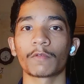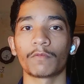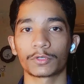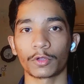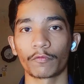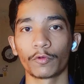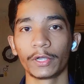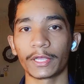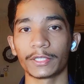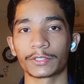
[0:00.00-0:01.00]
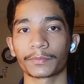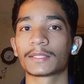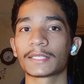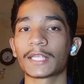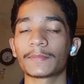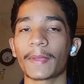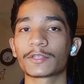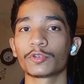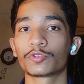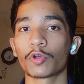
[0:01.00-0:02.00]
What's your voltage? A 6
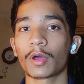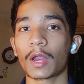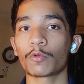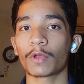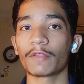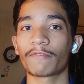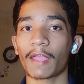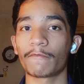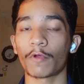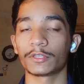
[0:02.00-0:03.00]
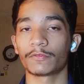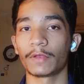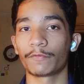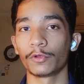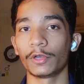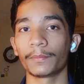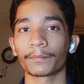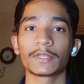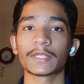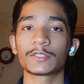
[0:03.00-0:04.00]
spec should show around 25 volts when full.
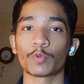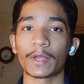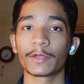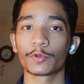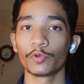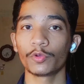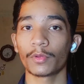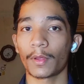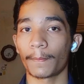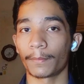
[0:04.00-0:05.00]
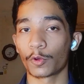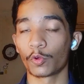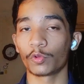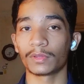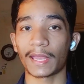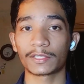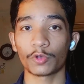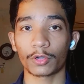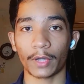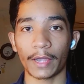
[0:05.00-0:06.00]
If it says 22, bro, that's
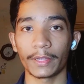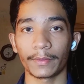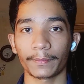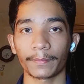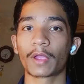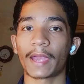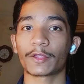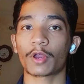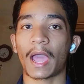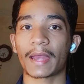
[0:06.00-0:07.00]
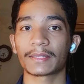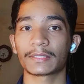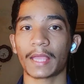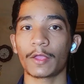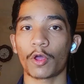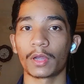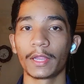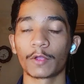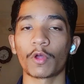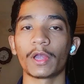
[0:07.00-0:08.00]
not ready. Look at your RSSI or
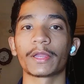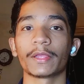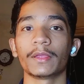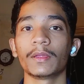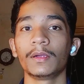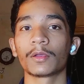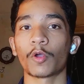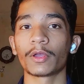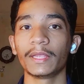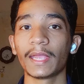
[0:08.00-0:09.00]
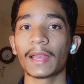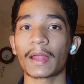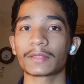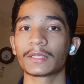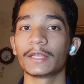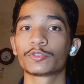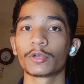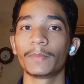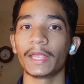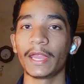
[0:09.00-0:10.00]
link quality. On ELRS, it
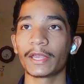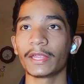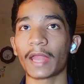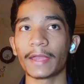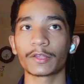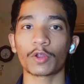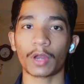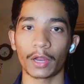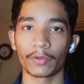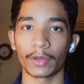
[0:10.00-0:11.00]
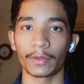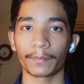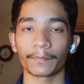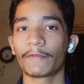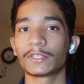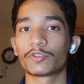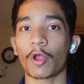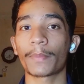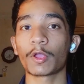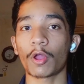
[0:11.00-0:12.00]
should be 80, 90 or 100. If it's
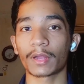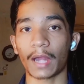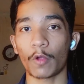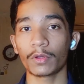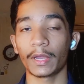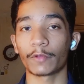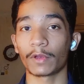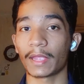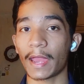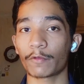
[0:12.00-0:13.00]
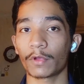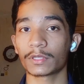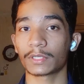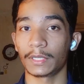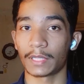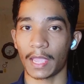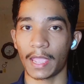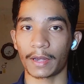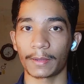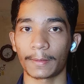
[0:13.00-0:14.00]
dropping on ground, it will get worse in the
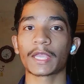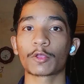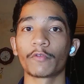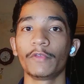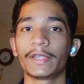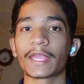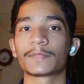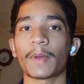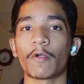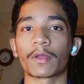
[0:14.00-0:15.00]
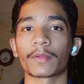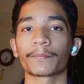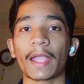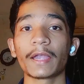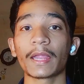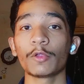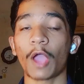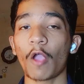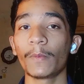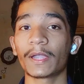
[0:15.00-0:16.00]
air. Check your VTX power. I can tell you
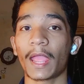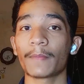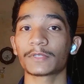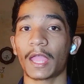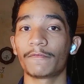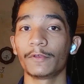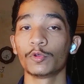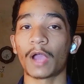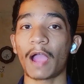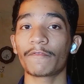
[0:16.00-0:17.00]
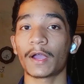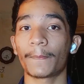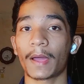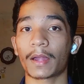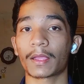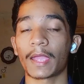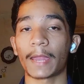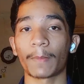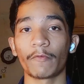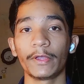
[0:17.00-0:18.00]
how many times I flew half apart
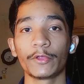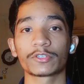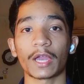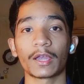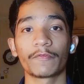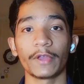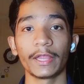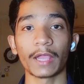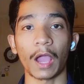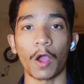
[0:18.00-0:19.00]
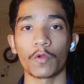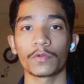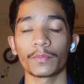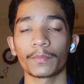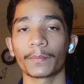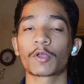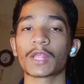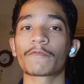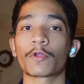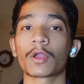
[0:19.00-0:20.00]
and my video started fading out because
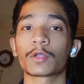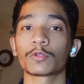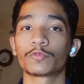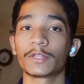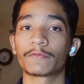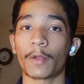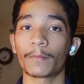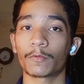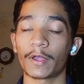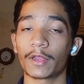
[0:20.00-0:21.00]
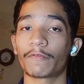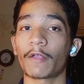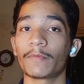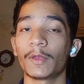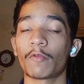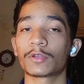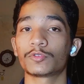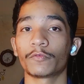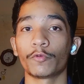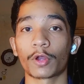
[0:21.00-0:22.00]
I forgot to switch from 25 milliwatts
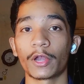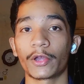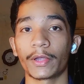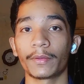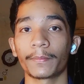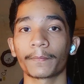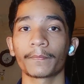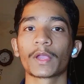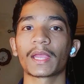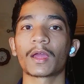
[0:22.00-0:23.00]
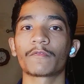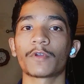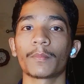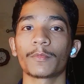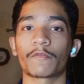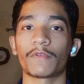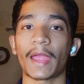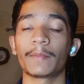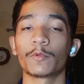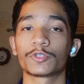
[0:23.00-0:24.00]
to 400. Quickly confirm your
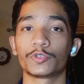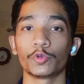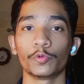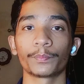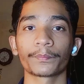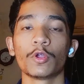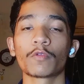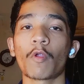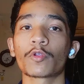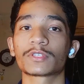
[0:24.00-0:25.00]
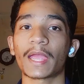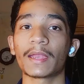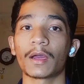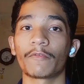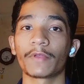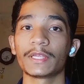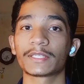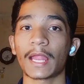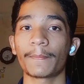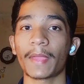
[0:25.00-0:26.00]
flight modes too. You don't want to send a
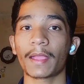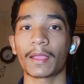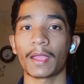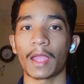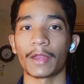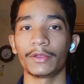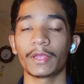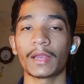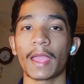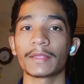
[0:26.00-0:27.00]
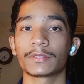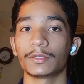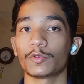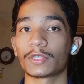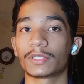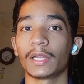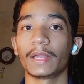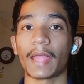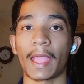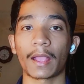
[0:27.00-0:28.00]
freestyle pack and realize you are still
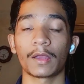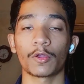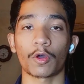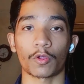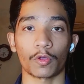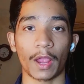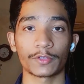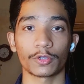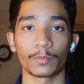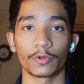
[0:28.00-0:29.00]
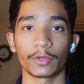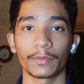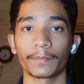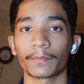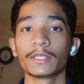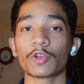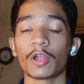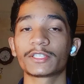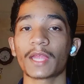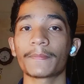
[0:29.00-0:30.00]
in angle or horizon mode. These
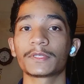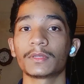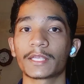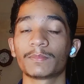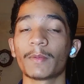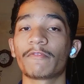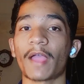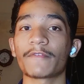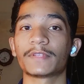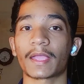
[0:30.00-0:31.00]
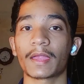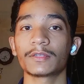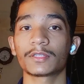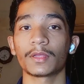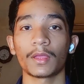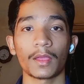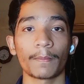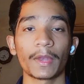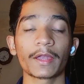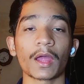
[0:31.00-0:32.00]
all steps takes maybe 5 seconds,
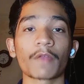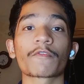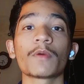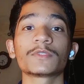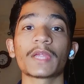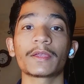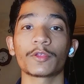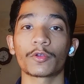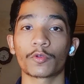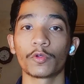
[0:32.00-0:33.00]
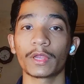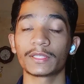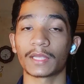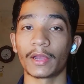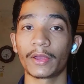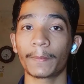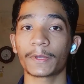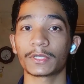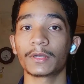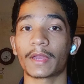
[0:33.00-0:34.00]
but it confirms that your drone is
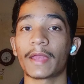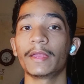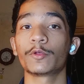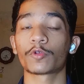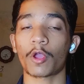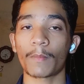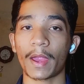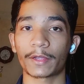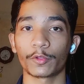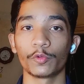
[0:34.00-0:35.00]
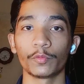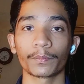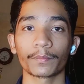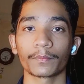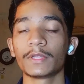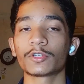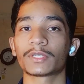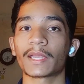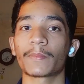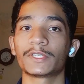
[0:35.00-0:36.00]
100% ready to talk back to you. Once your
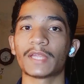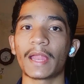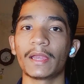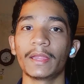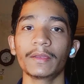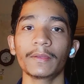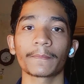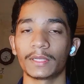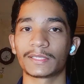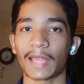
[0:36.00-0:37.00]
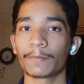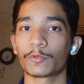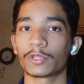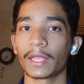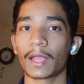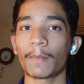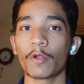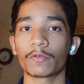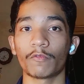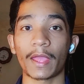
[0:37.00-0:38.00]
setup is dialed in, it's time to think
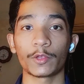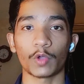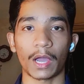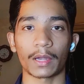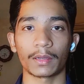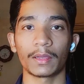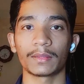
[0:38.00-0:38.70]
about where you are.